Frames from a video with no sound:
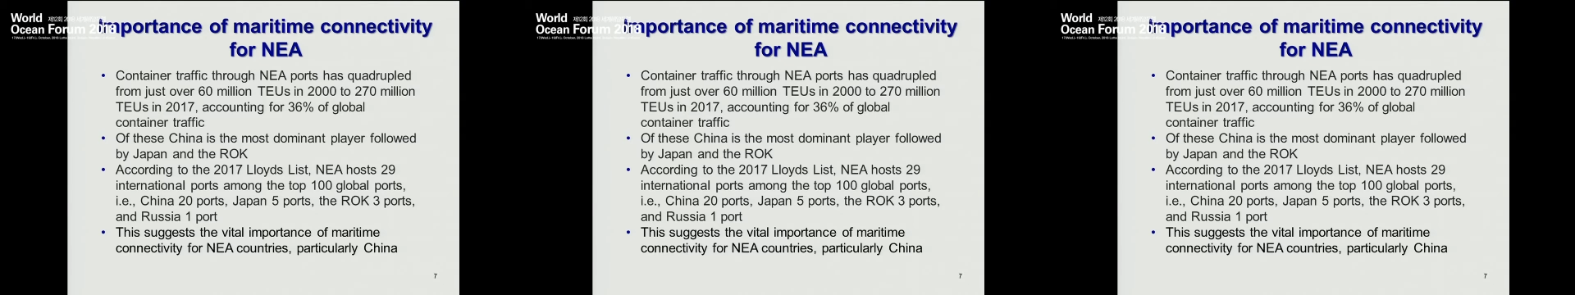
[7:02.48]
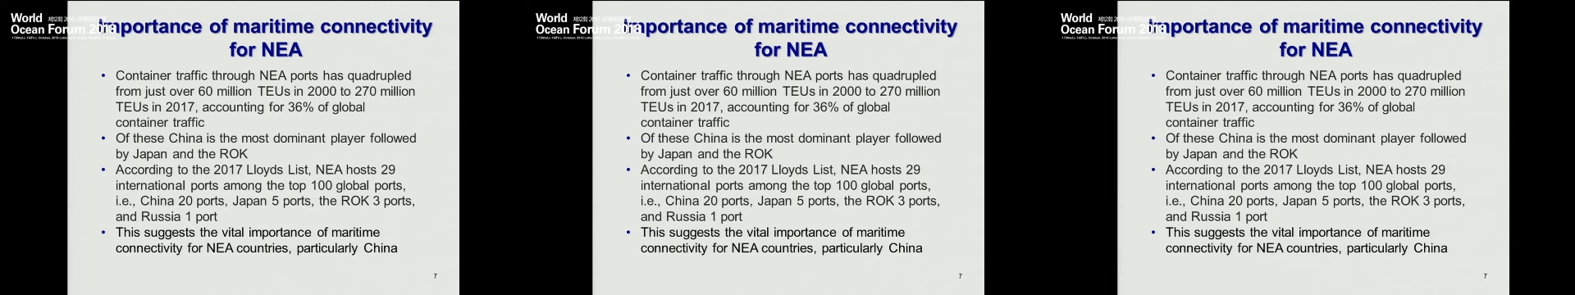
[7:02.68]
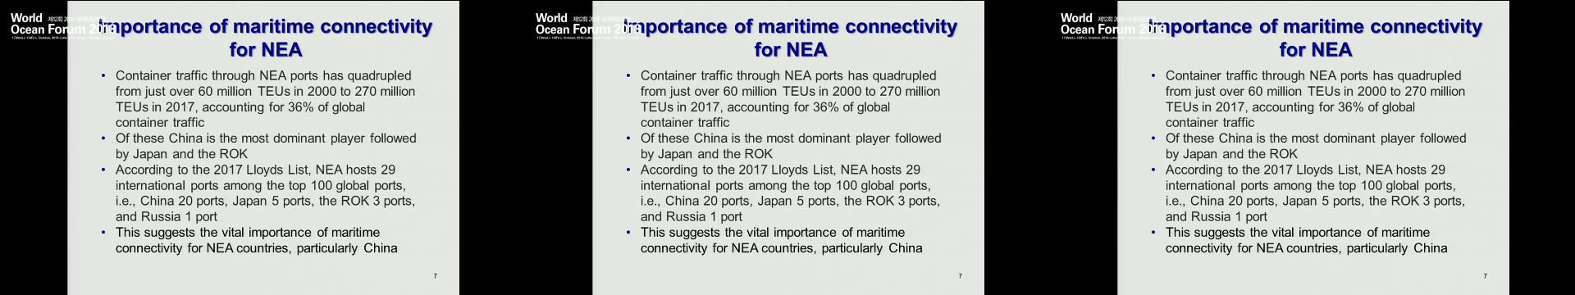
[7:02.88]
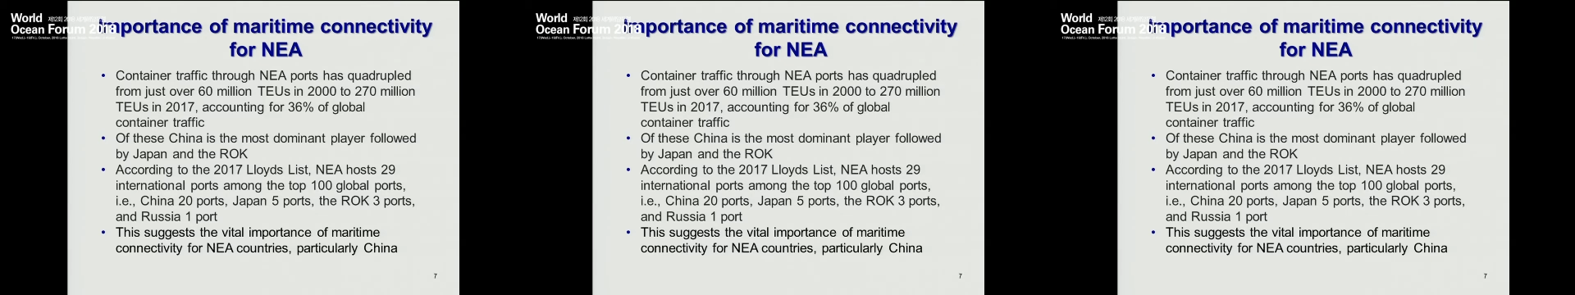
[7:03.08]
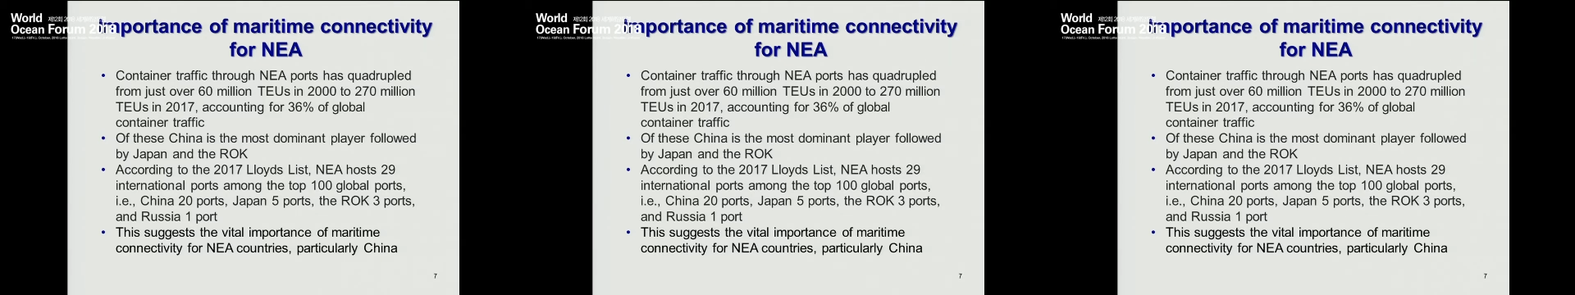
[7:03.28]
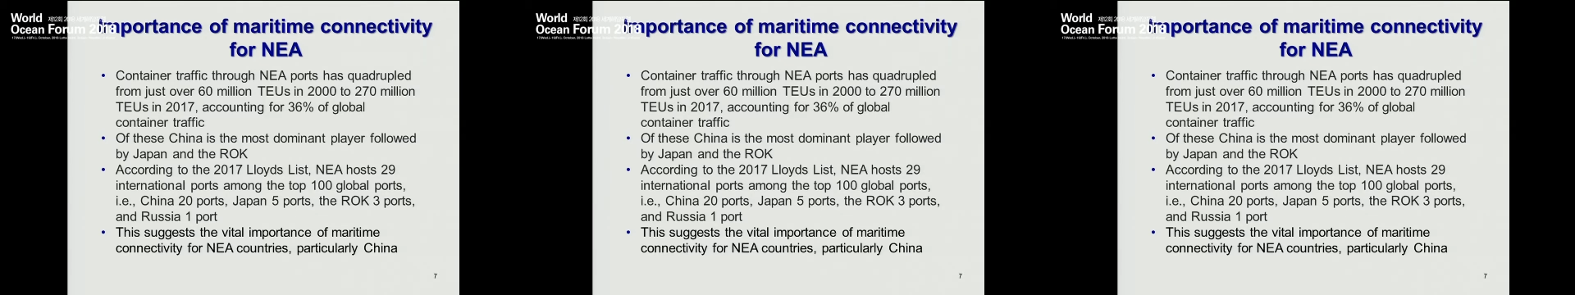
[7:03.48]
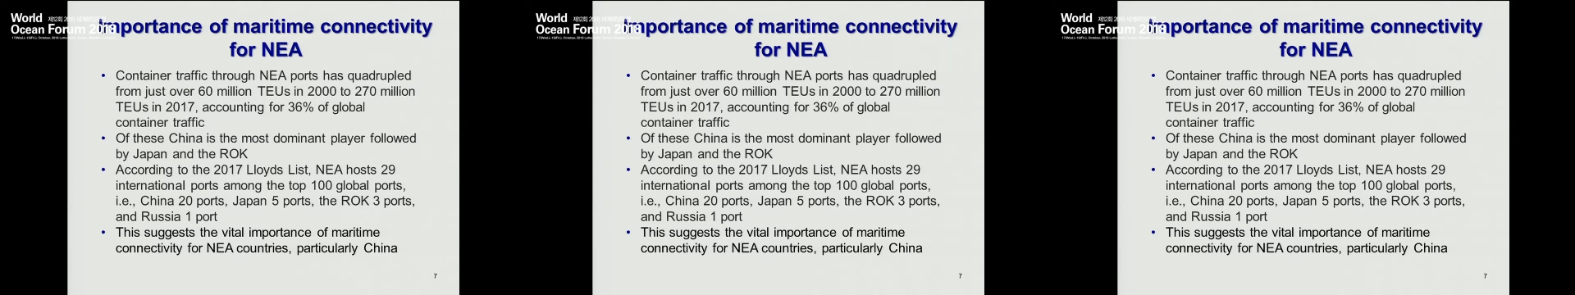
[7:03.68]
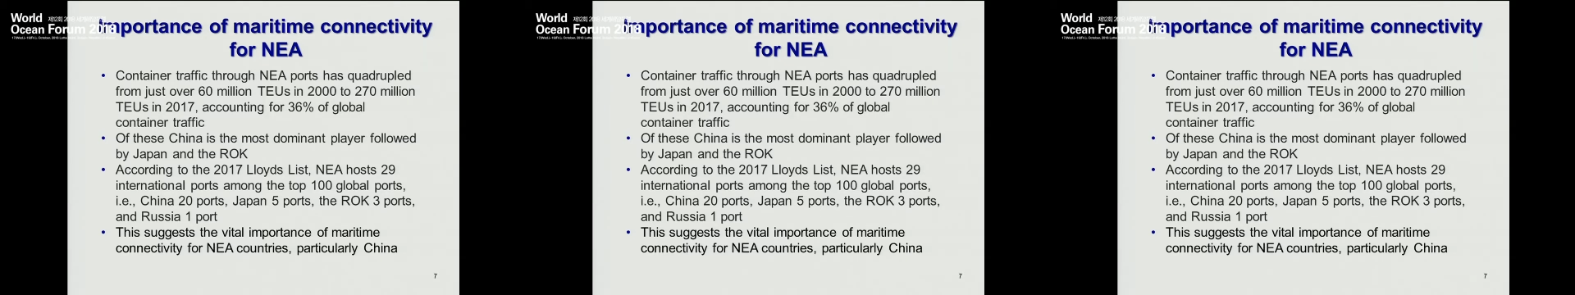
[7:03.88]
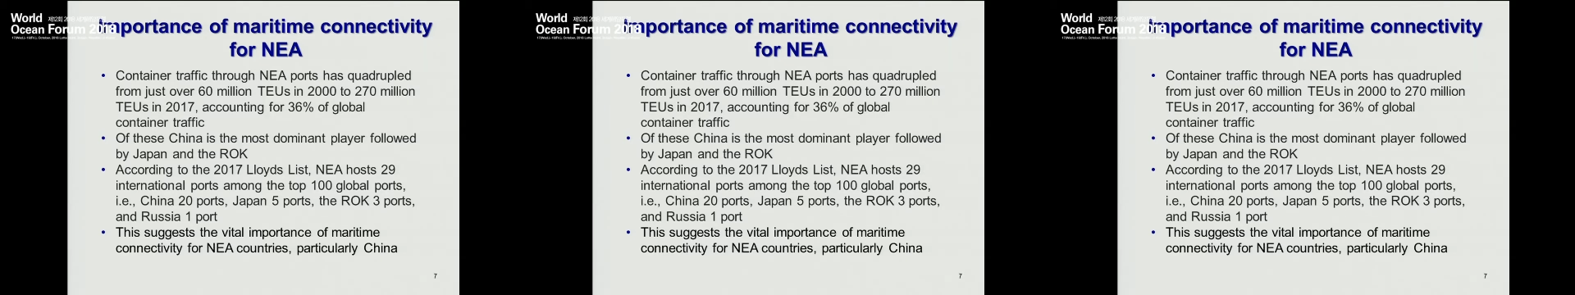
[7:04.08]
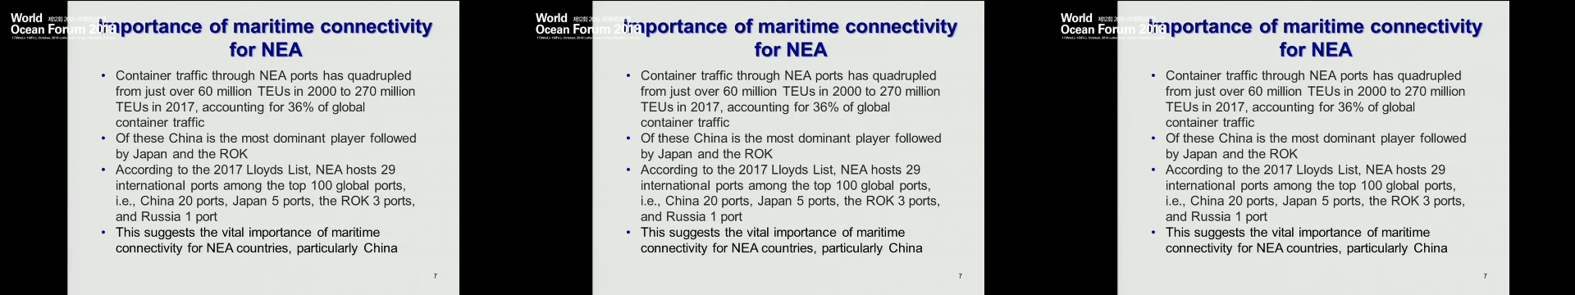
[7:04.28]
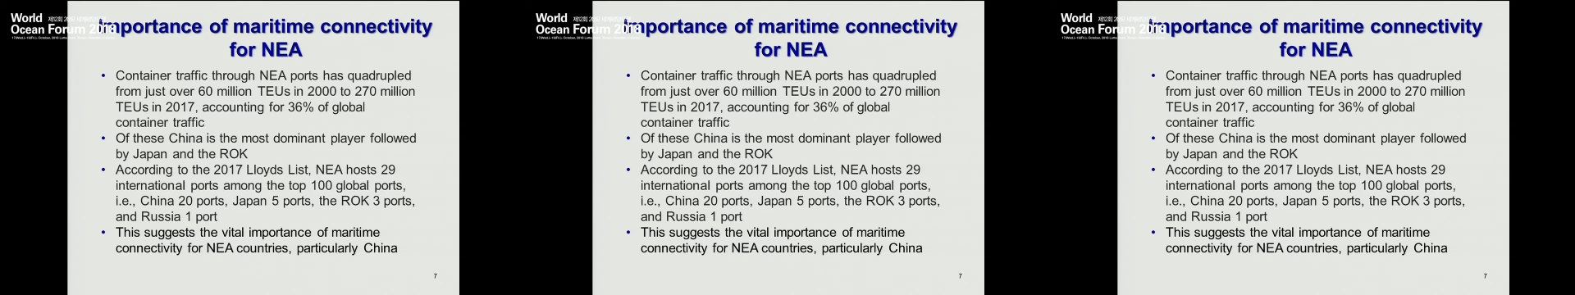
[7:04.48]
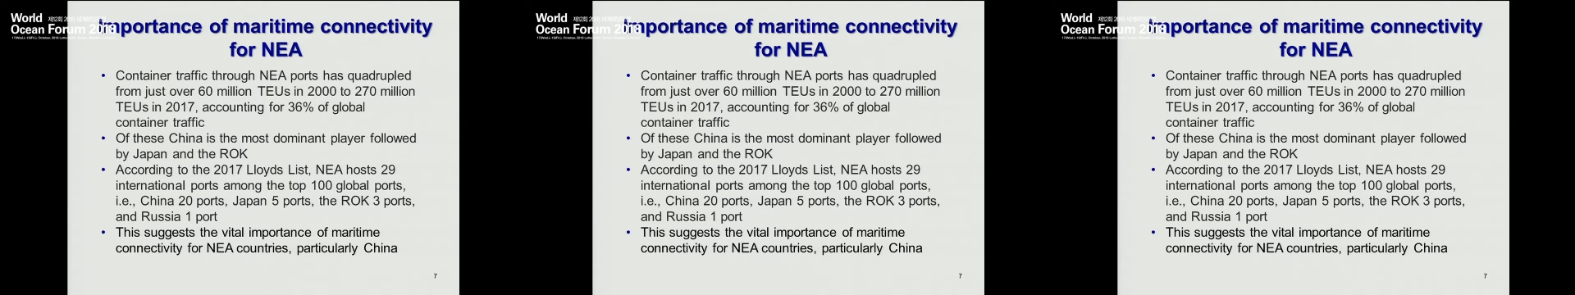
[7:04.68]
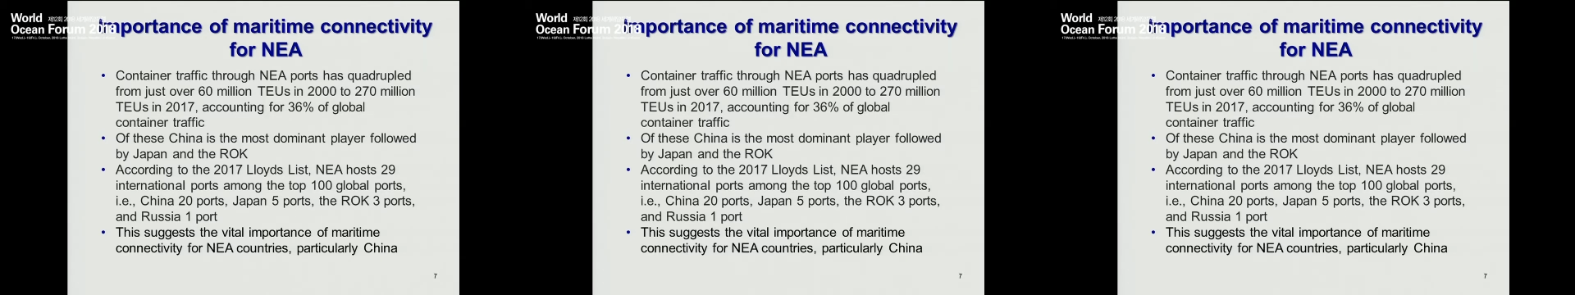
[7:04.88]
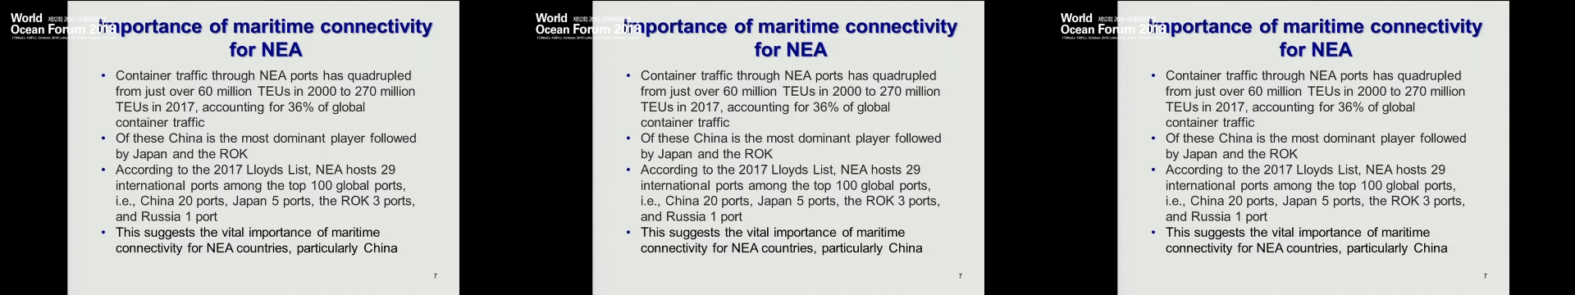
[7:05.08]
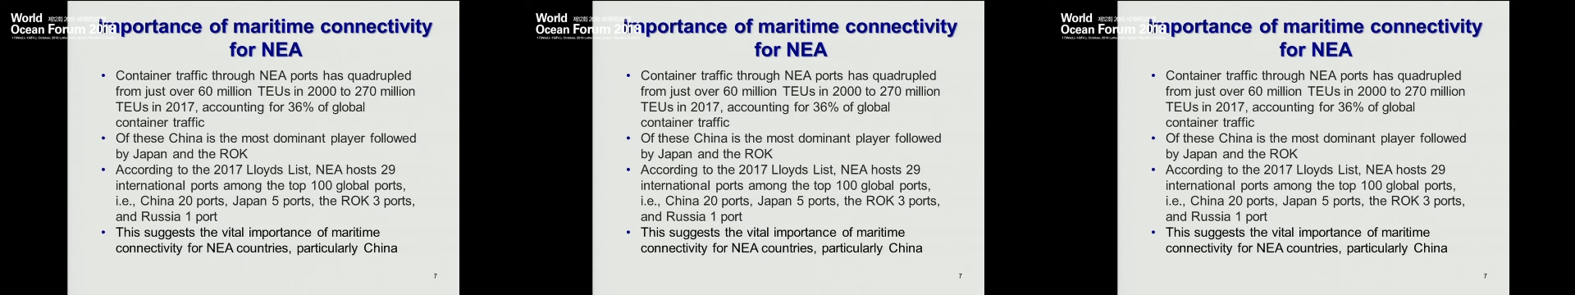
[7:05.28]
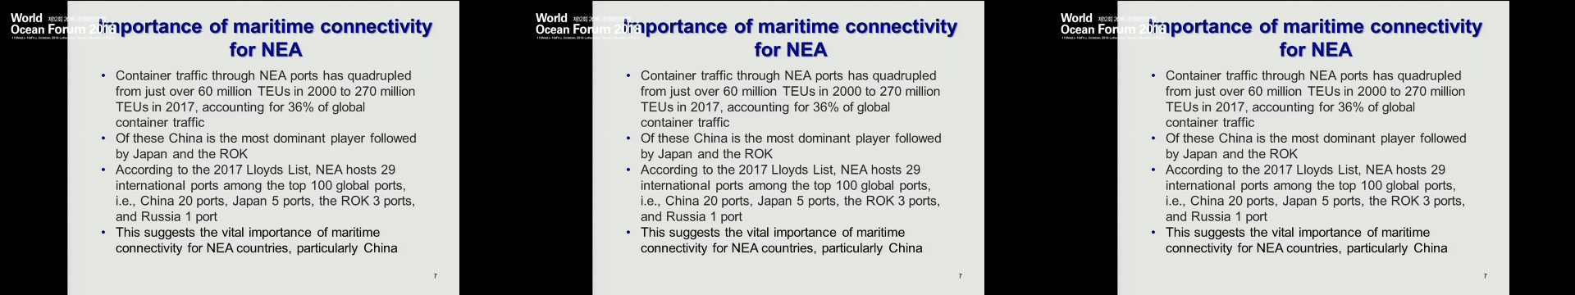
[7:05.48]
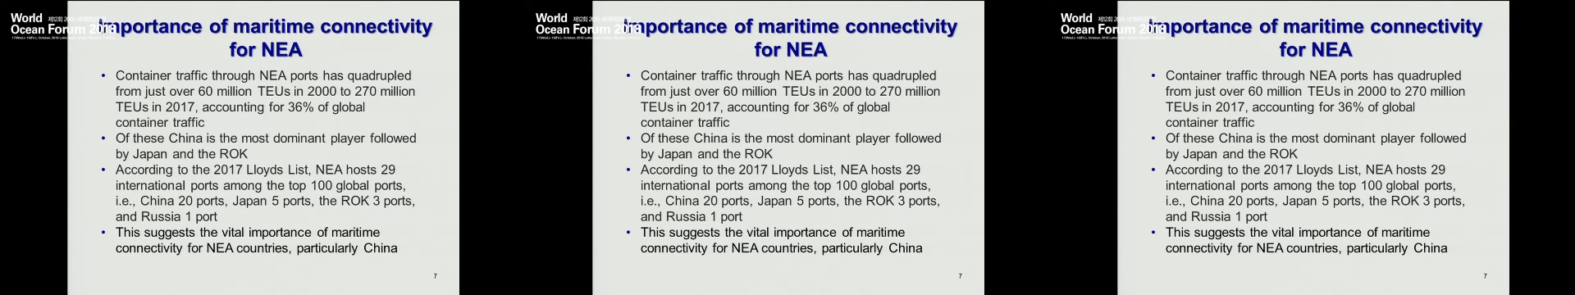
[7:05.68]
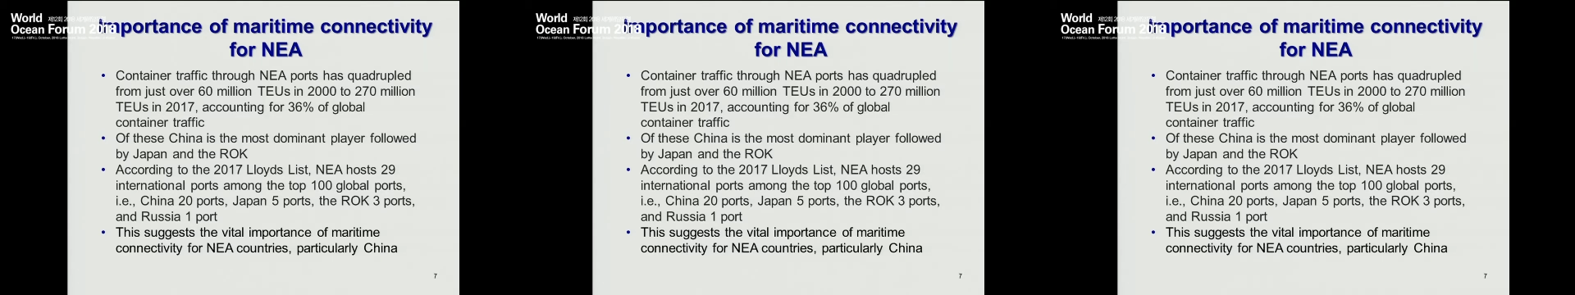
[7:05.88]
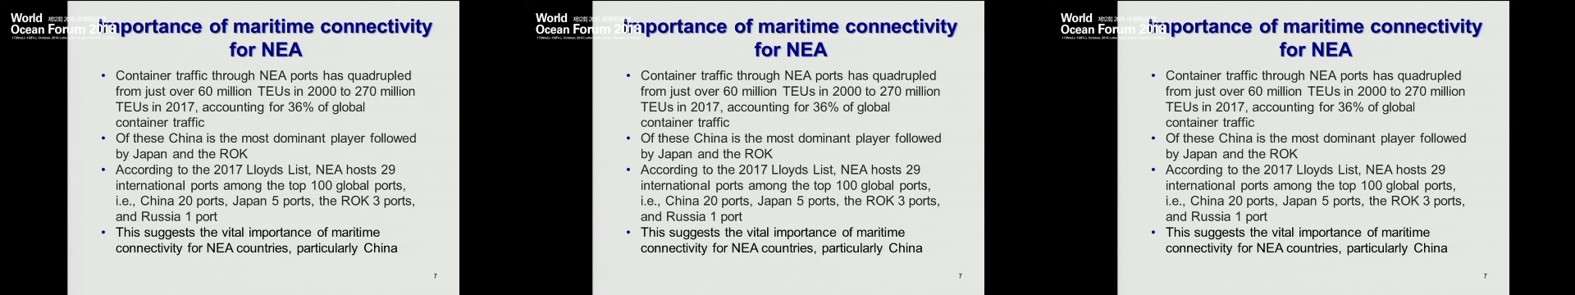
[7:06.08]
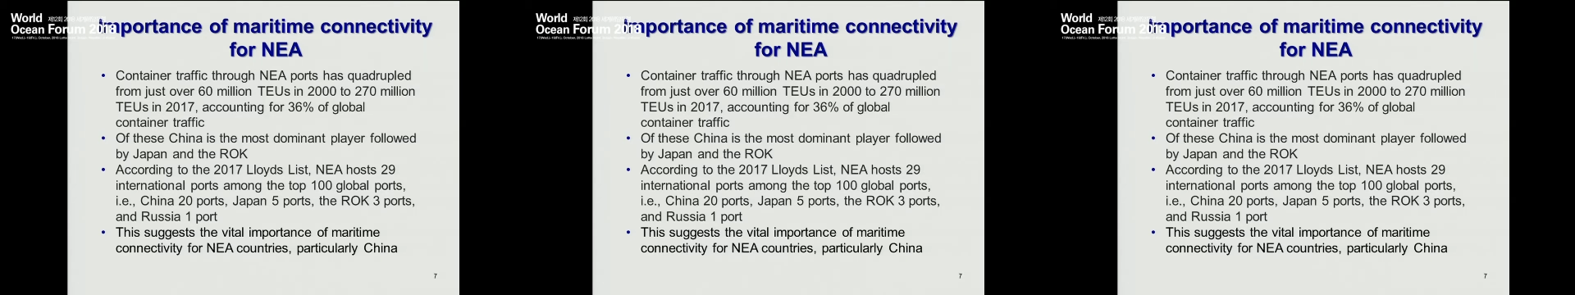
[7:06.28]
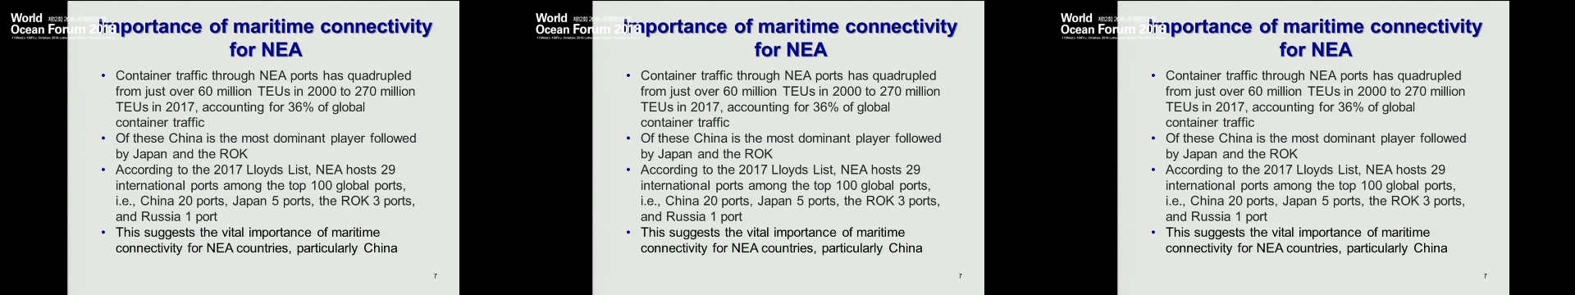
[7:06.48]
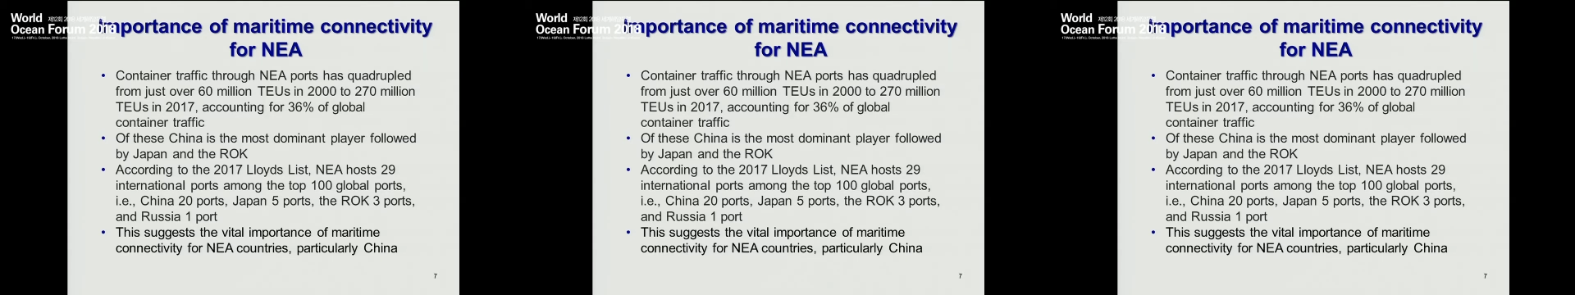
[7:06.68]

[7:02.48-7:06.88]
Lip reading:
Nobody's mouth can be seen.